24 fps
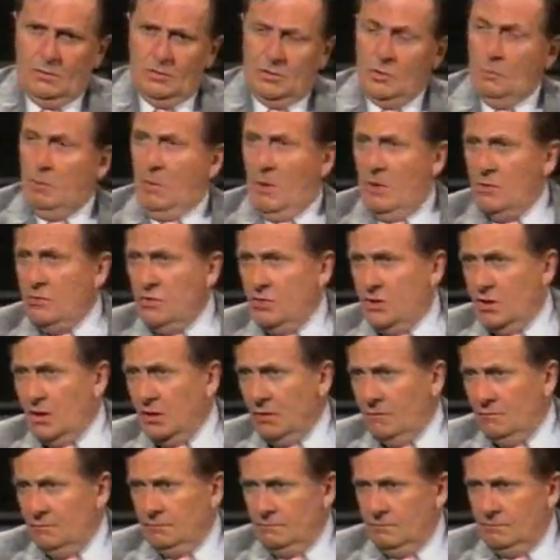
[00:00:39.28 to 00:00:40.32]
supposing
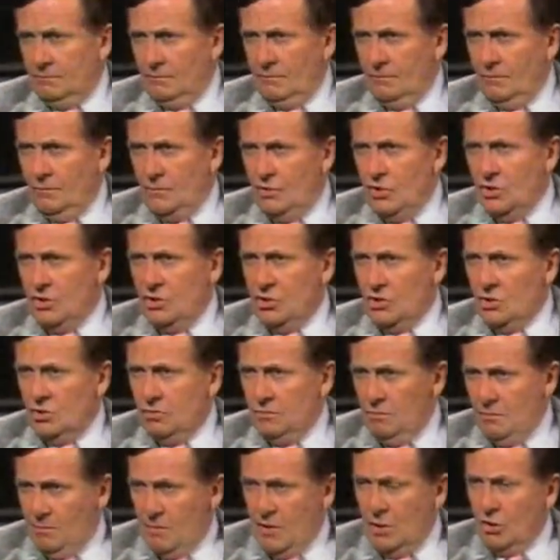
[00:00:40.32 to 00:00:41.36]
this
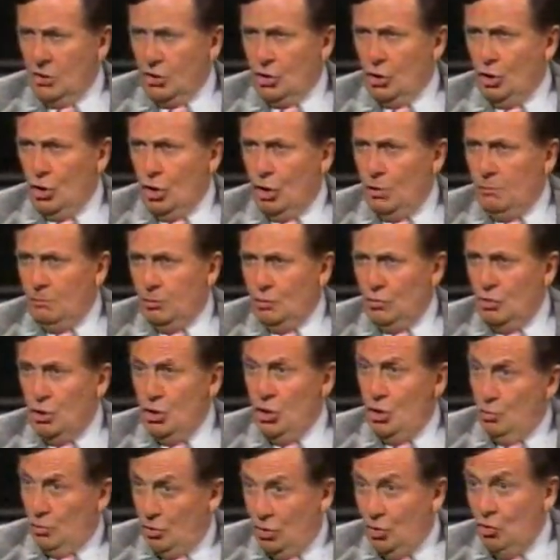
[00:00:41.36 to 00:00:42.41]
had occurred between
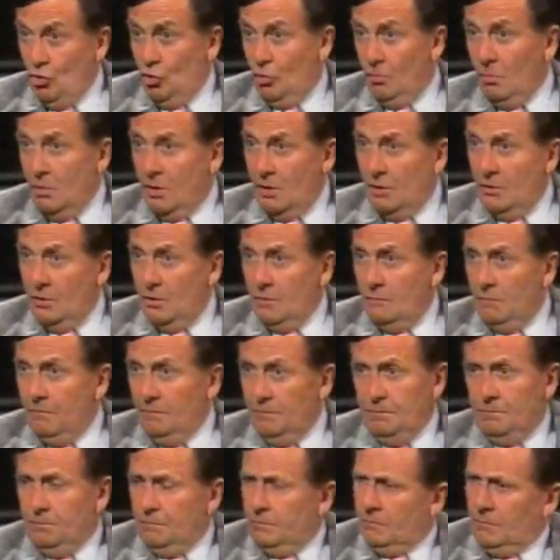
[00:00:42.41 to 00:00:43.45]
you and your mother,
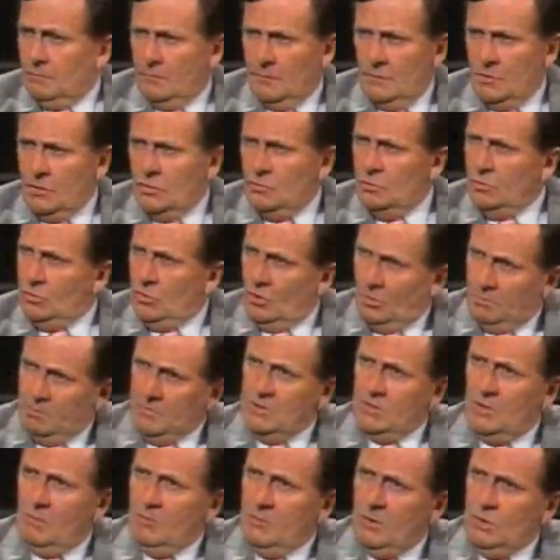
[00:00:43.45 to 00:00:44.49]
this would not be
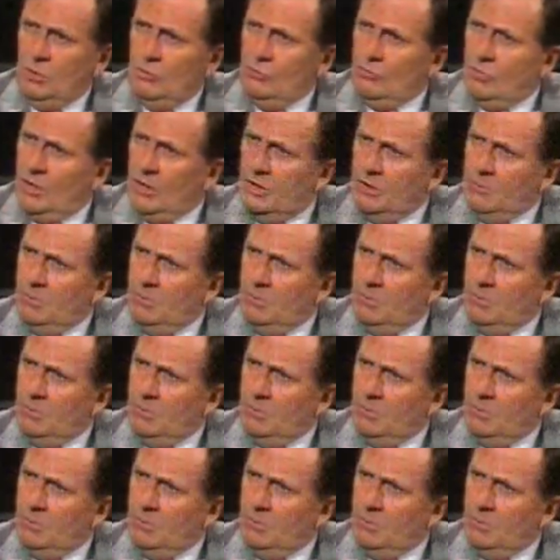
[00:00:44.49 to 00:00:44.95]
something you'd write